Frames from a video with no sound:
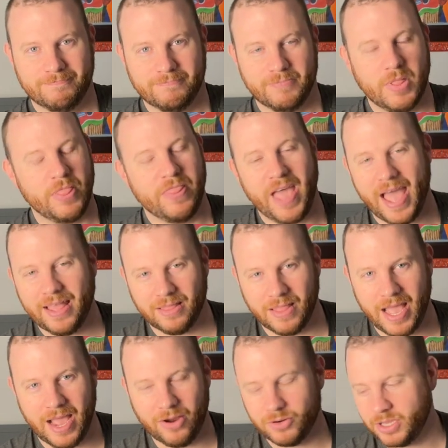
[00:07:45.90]
that
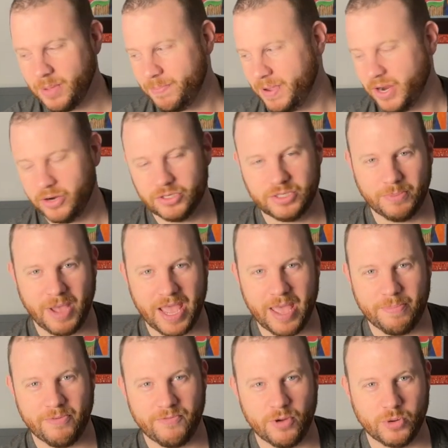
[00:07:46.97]
loud compared to my
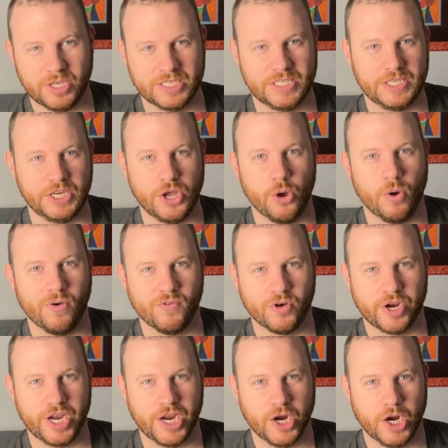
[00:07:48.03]
Epiphone Casino over
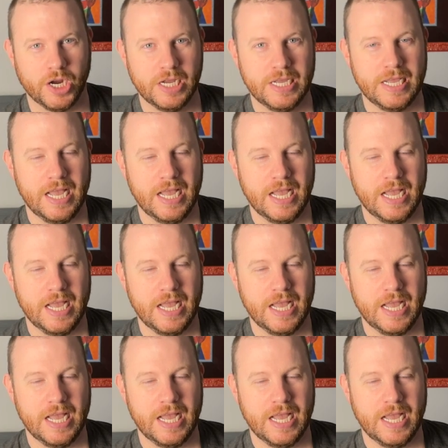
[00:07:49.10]
here,